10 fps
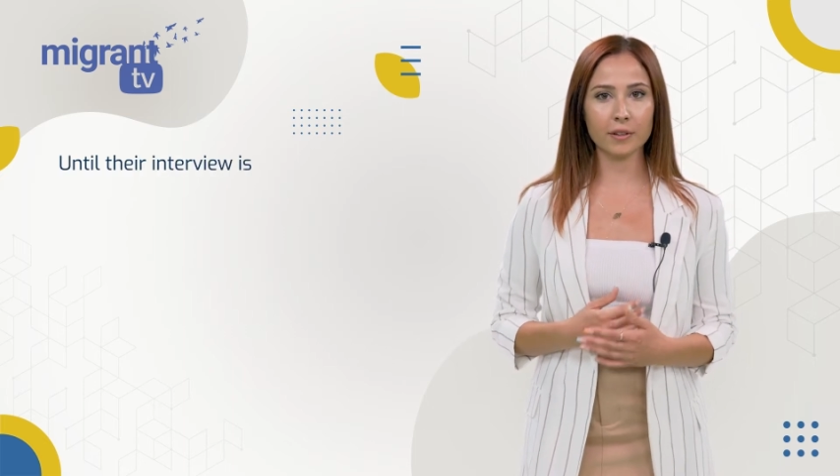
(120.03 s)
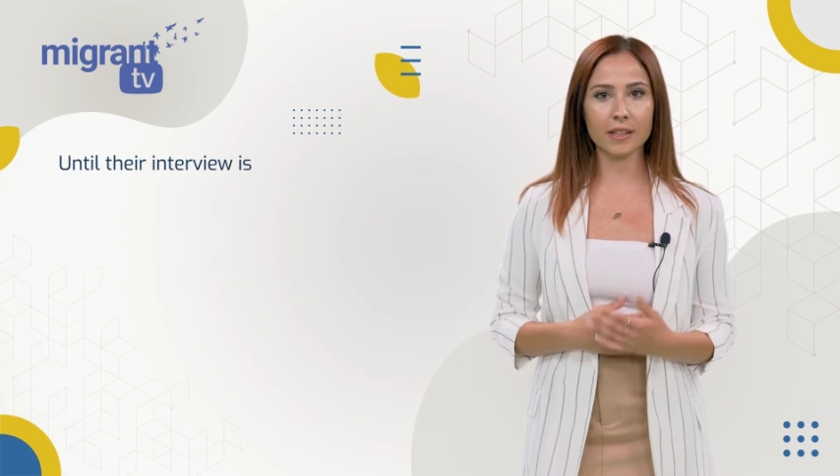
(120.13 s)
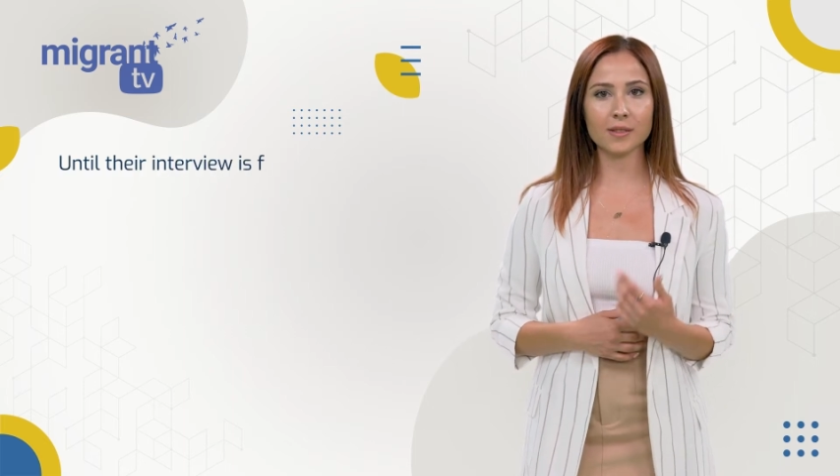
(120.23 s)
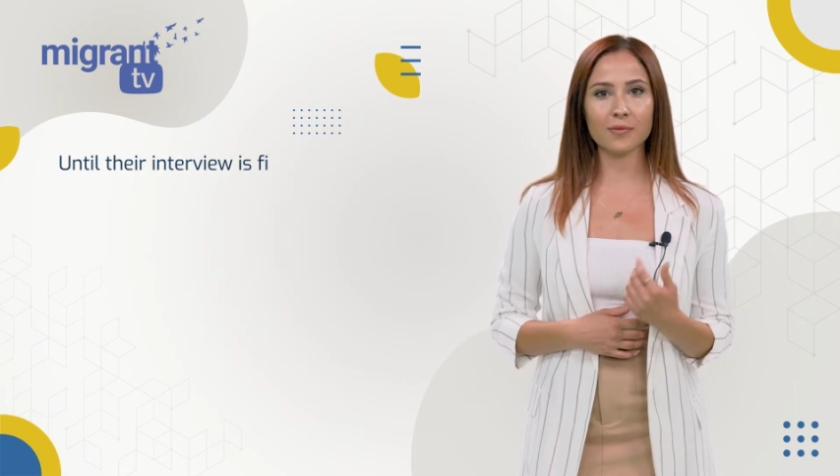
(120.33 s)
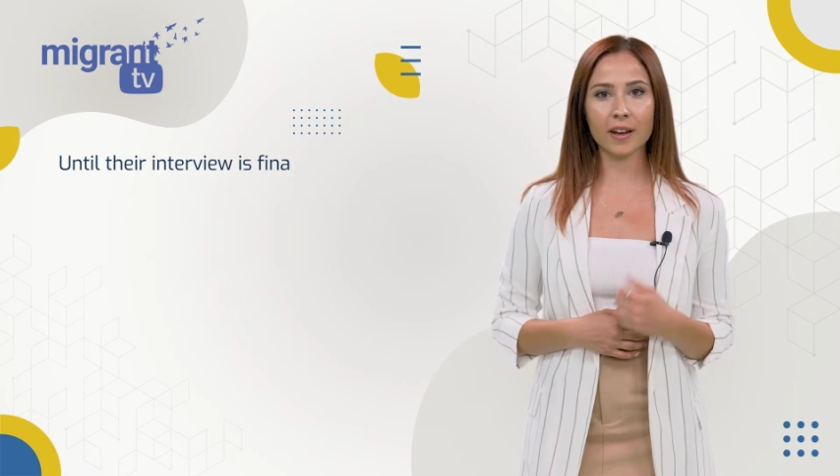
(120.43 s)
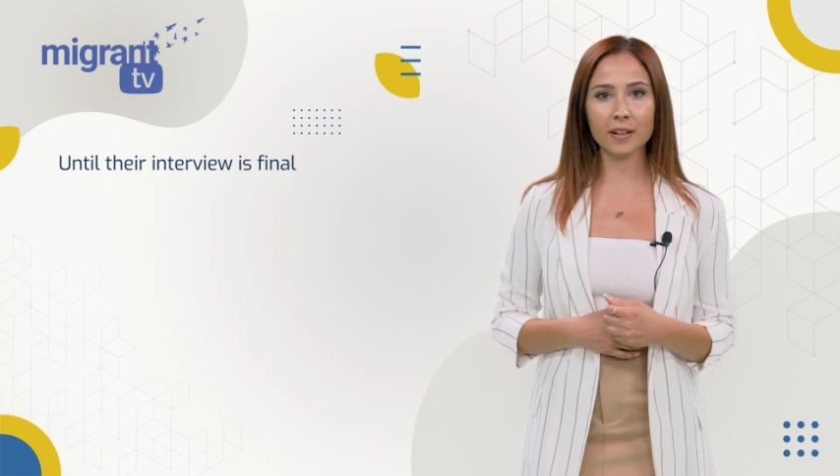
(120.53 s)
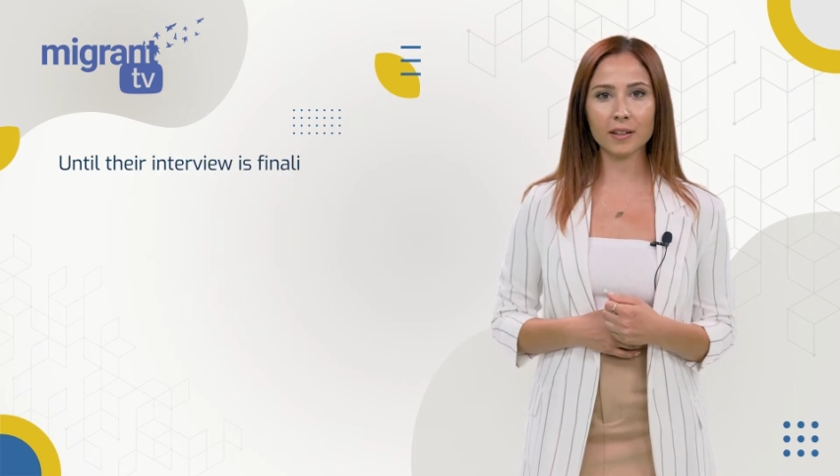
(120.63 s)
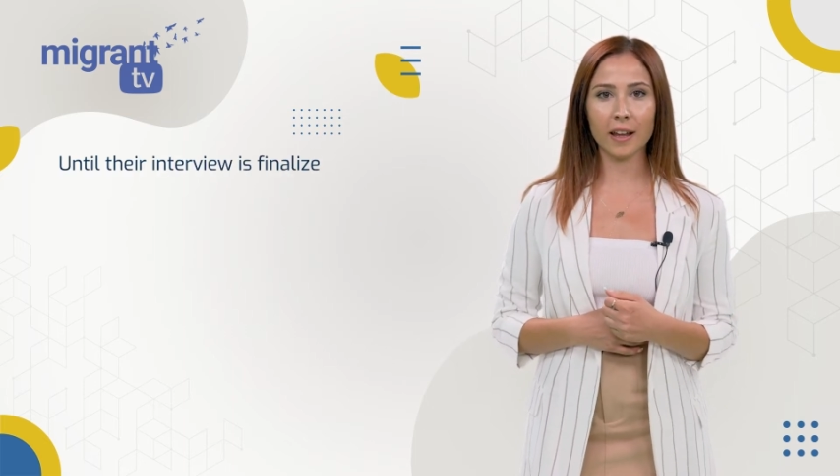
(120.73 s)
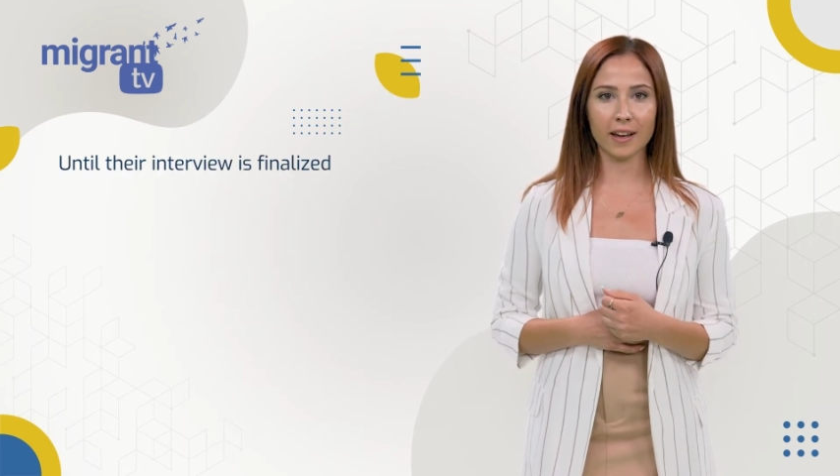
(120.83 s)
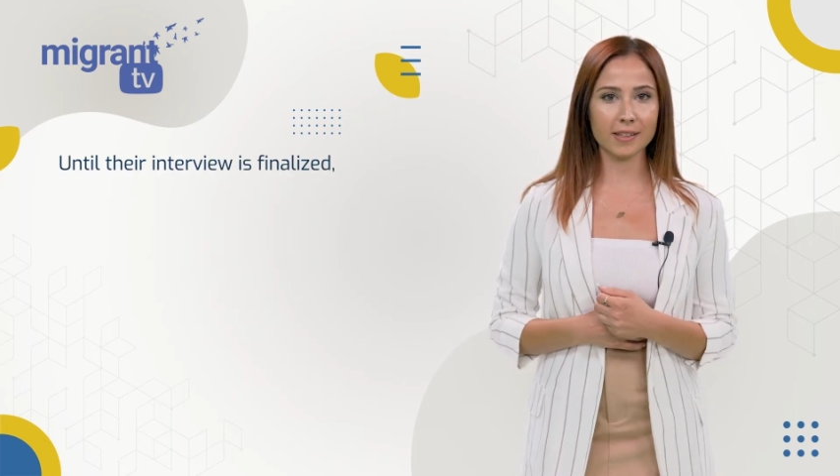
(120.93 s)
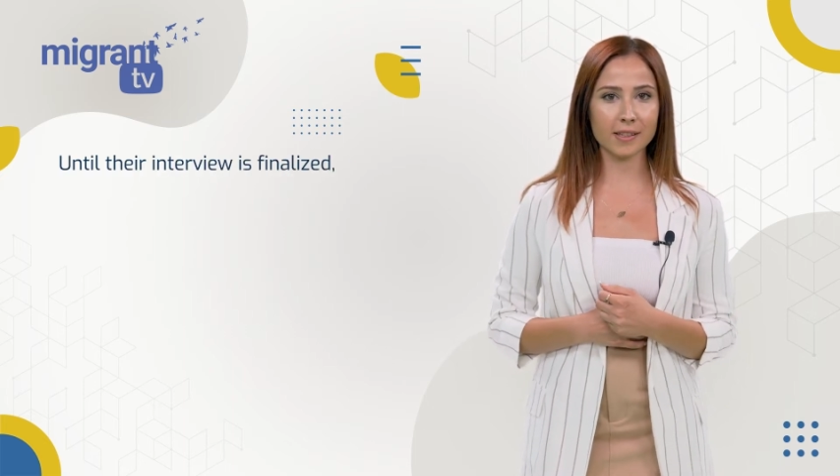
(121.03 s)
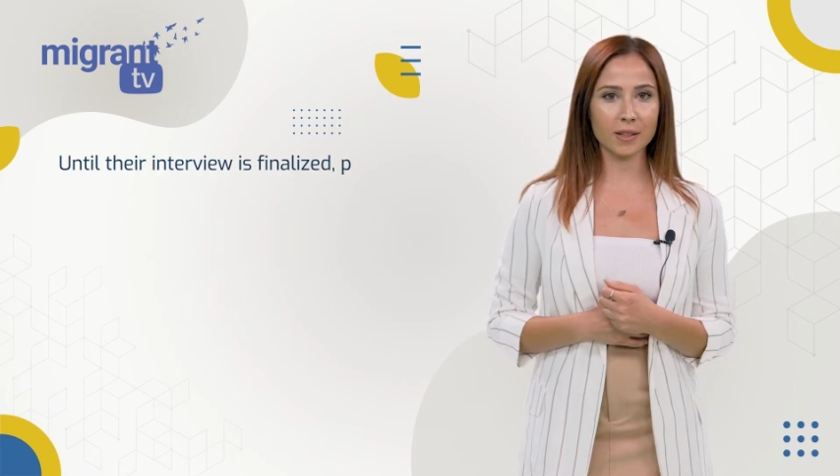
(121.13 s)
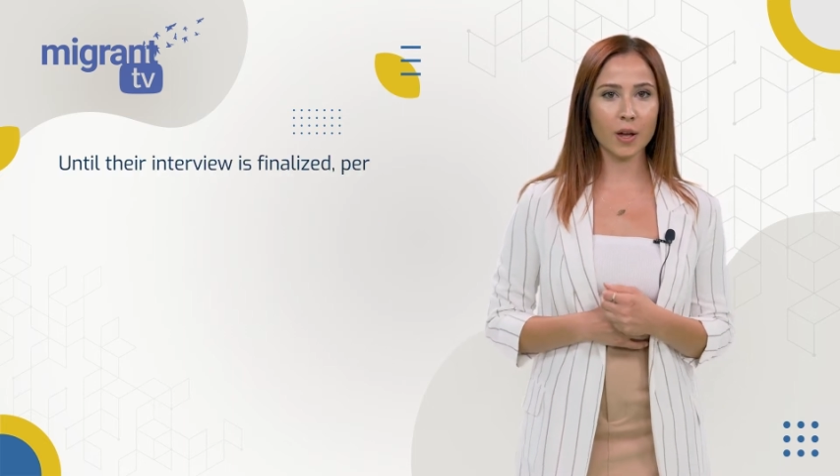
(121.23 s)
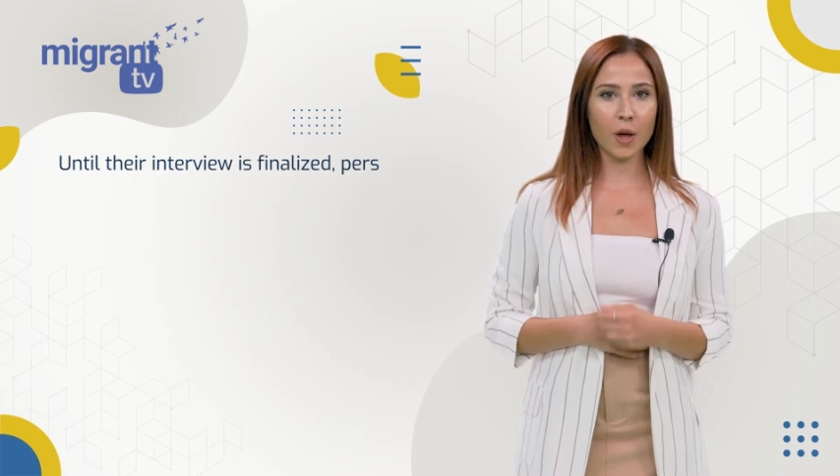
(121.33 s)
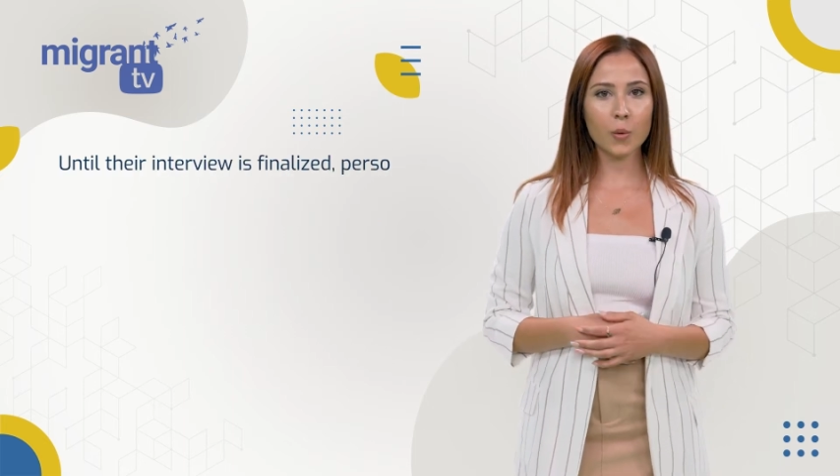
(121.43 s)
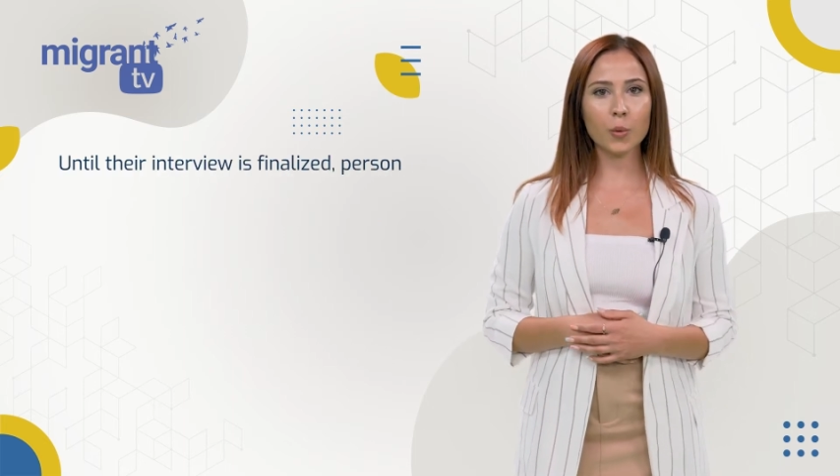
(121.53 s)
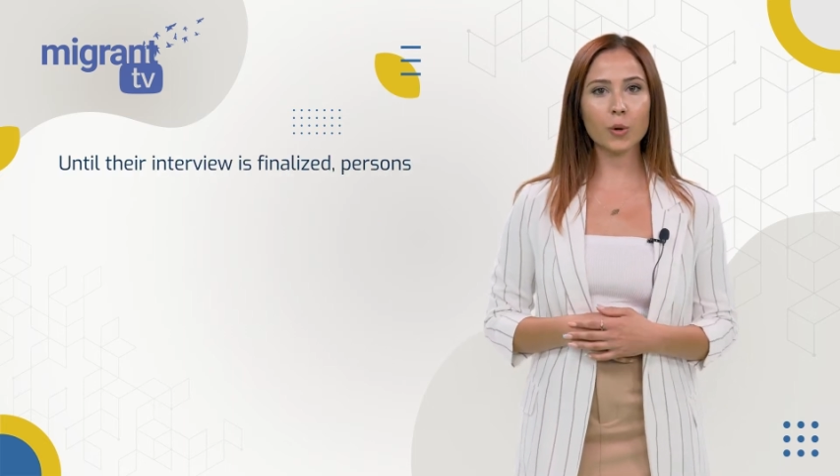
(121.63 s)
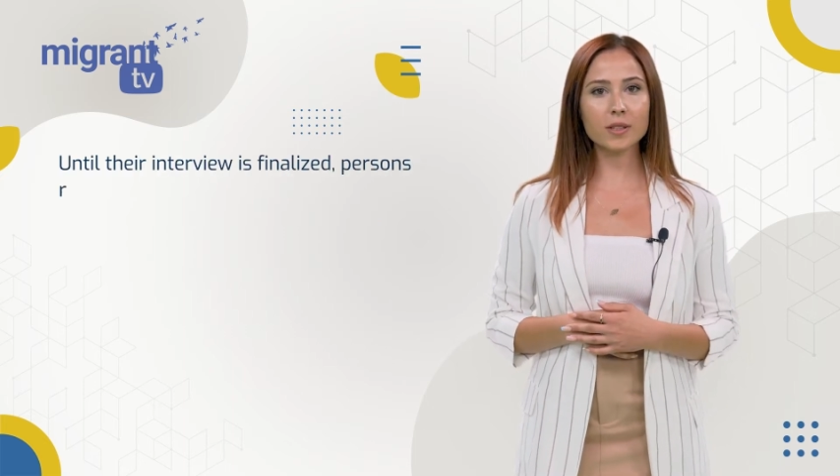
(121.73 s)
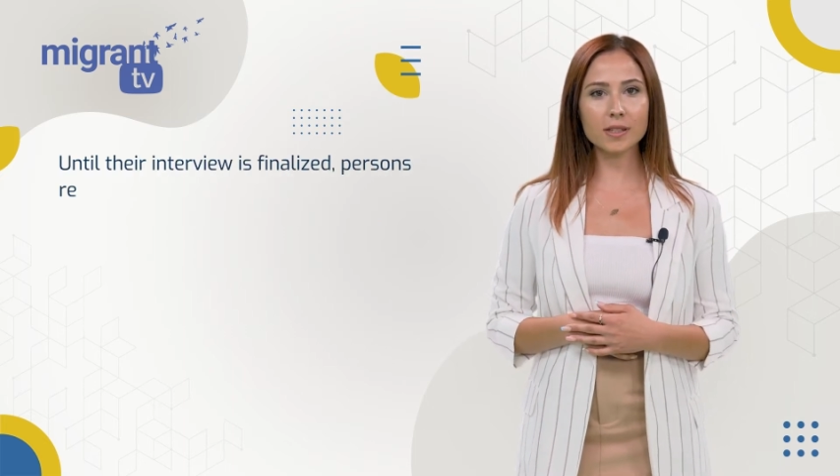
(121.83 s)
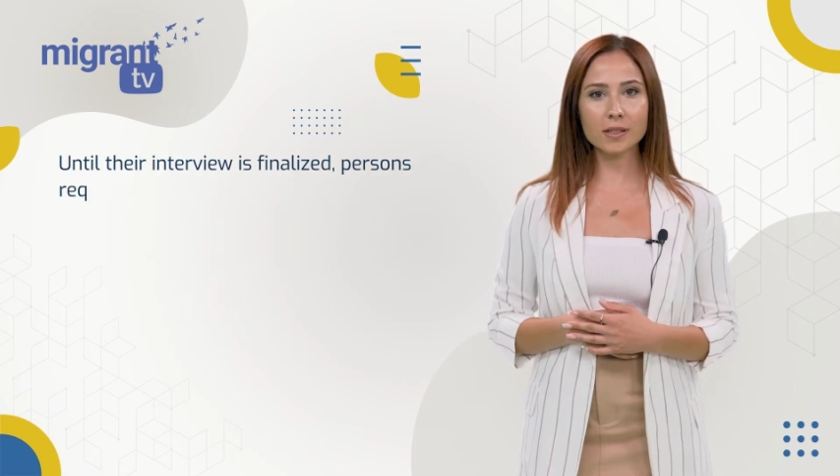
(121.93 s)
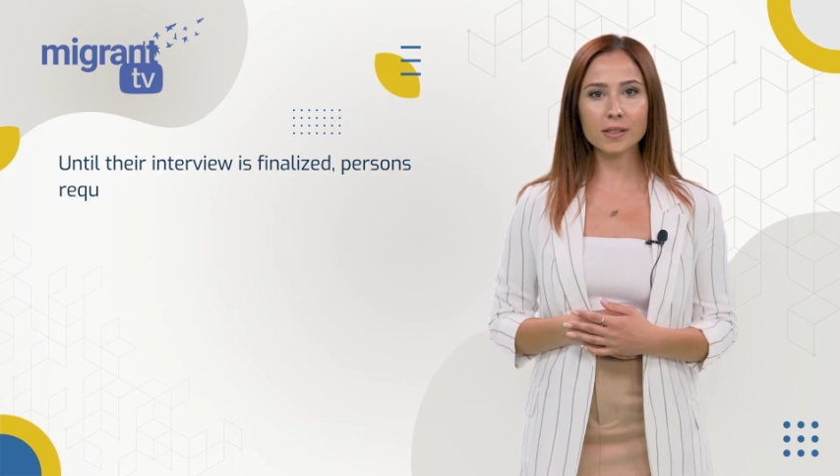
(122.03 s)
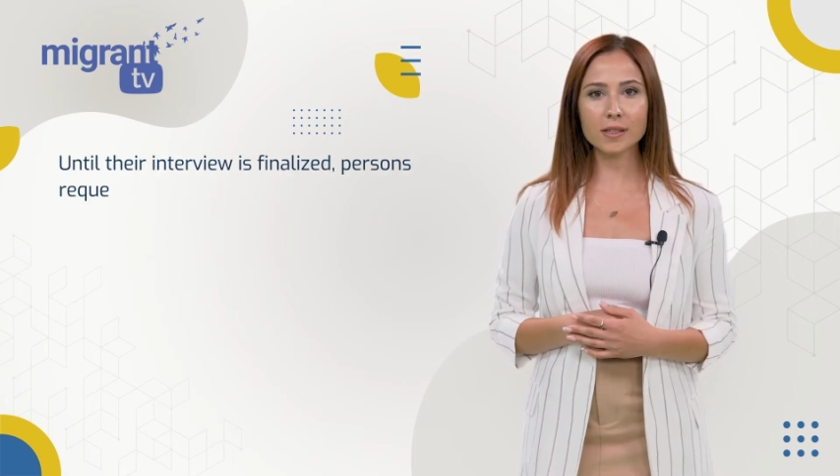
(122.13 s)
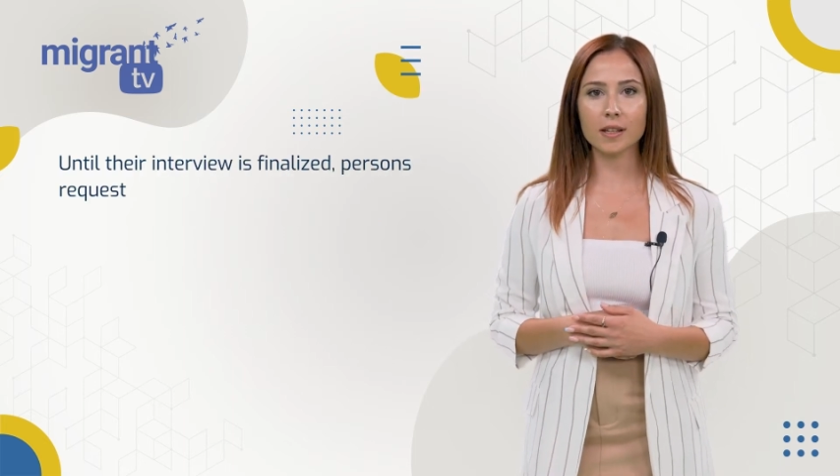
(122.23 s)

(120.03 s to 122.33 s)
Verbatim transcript: is finalized, persons